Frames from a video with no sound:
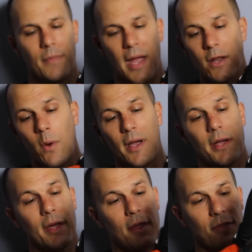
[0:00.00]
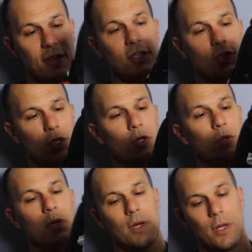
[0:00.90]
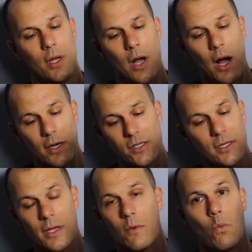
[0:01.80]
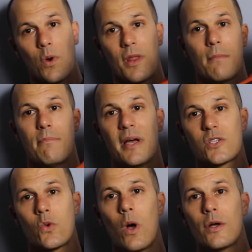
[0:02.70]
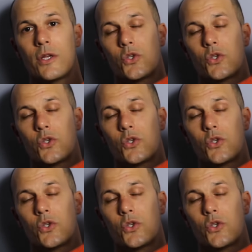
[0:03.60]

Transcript: anyway, this shoe, honestly, one of the best quality